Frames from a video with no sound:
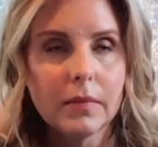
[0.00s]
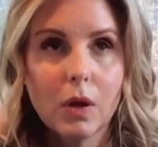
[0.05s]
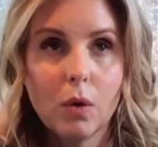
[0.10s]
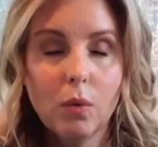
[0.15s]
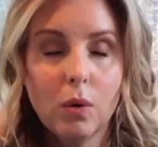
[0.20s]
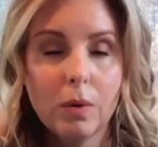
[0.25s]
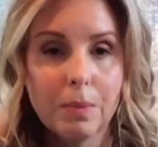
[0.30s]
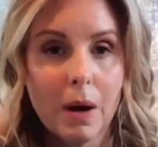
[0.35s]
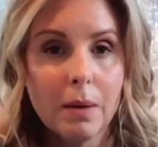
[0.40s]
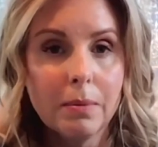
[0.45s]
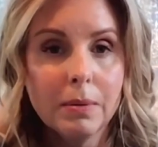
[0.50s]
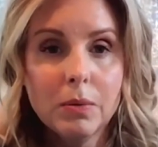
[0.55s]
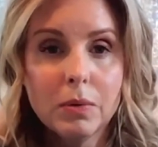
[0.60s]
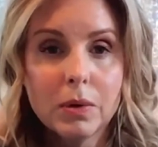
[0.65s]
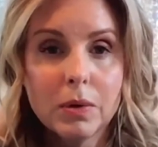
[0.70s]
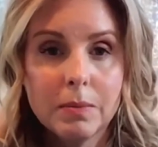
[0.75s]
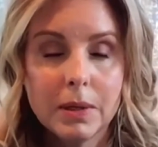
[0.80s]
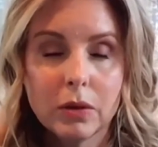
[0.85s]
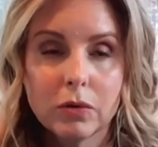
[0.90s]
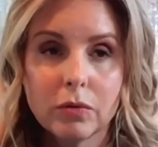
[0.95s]
what probably would
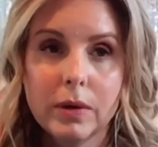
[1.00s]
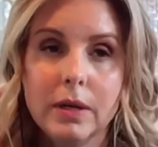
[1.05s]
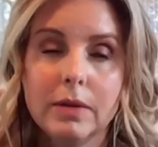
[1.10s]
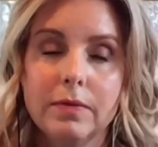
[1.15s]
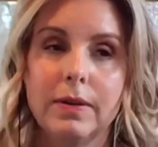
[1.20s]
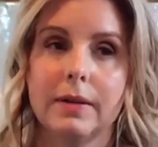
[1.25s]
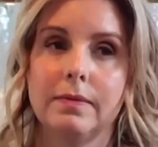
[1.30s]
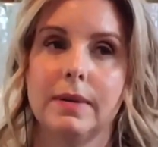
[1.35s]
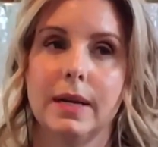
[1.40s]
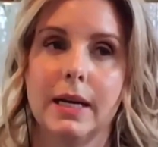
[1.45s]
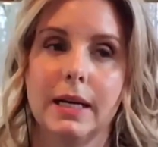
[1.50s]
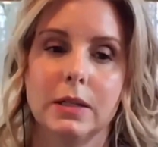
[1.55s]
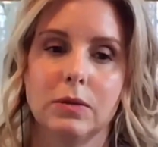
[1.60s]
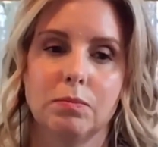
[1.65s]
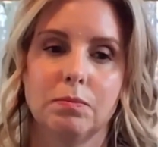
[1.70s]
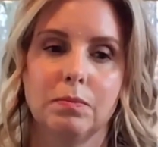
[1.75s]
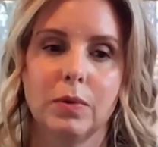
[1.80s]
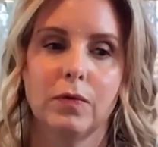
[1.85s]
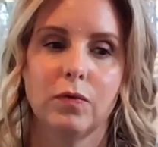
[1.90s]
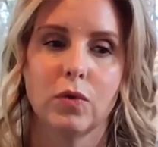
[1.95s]
have been three to five days
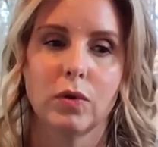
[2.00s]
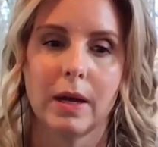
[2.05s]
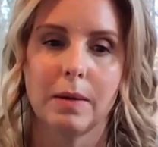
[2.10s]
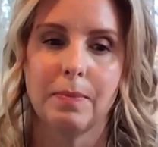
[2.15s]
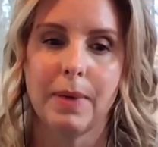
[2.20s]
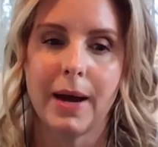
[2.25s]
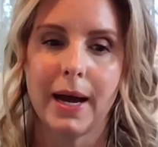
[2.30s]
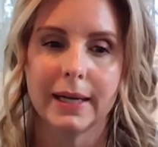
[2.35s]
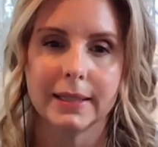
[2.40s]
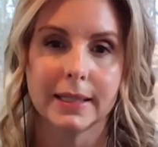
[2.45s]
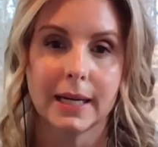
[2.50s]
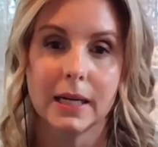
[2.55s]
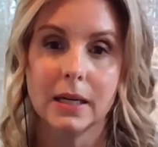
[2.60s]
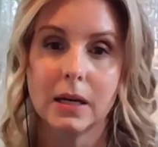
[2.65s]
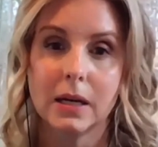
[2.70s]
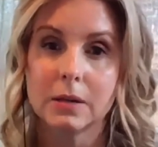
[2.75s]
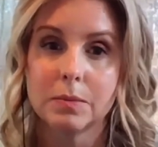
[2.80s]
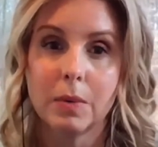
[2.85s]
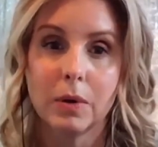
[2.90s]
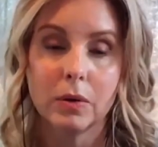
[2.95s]
before they passed. I had
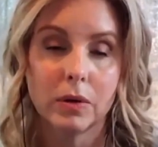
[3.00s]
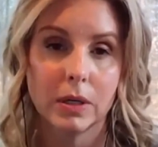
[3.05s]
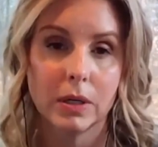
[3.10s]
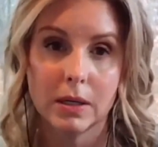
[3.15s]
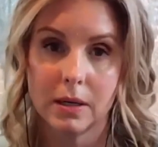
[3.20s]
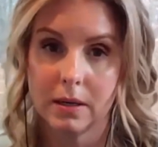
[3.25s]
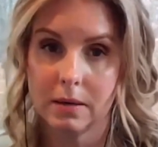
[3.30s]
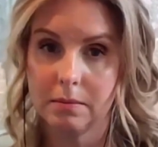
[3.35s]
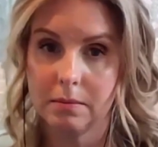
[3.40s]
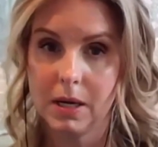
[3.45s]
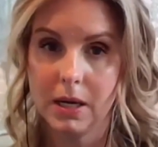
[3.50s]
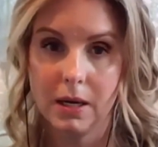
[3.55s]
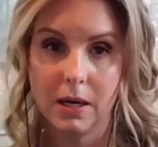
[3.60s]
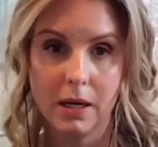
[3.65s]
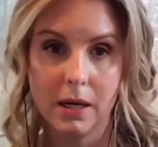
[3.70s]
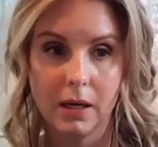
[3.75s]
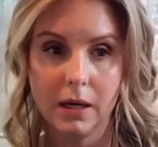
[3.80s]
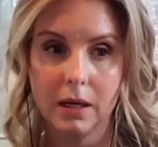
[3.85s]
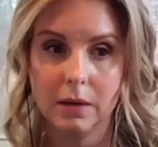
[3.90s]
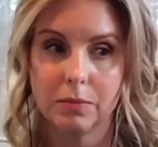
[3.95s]
not spoken to them
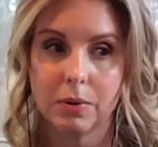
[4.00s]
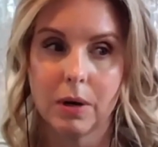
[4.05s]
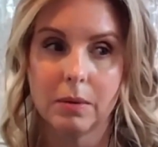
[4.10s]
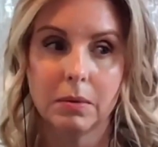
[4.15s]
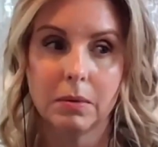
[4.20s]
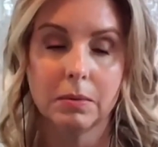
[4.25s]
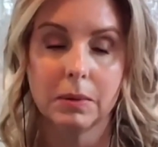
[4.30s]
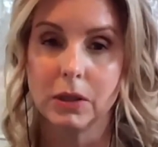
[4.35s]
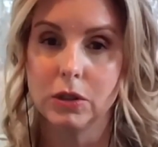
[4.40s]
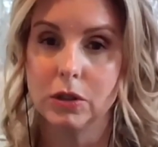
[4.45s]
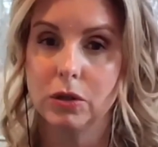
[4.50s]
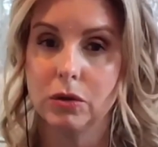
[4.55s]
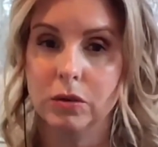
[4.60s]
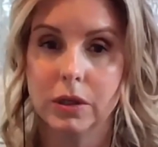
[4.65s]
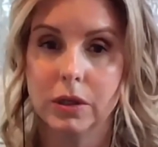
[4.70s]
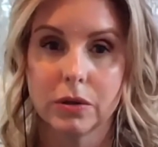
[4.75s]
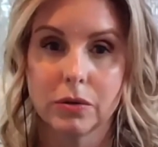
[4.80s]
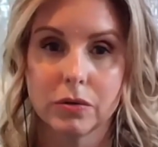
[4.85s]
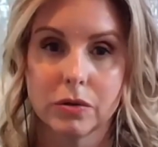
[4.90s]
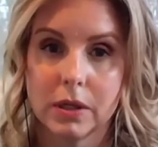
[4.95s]
in probably two
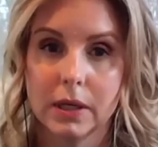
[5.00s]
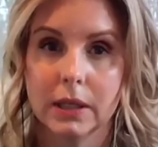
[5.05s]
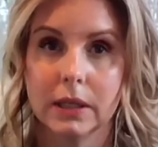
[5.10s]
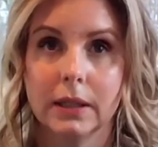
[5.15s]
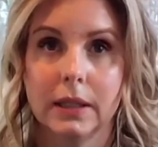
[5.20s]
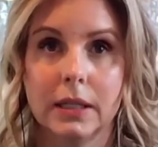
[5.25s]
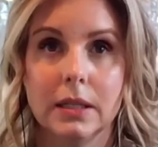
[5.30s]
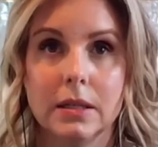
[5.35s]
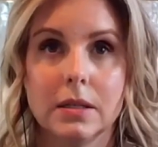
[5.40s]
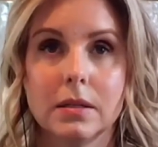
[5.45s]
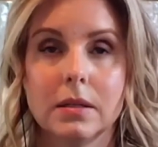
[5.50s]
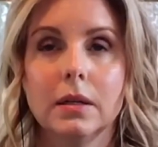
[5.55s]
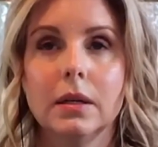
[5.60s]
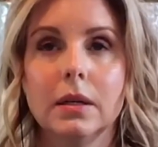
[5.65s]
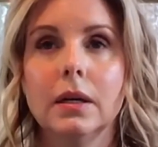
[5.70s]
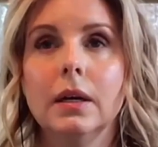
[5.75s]
years at least.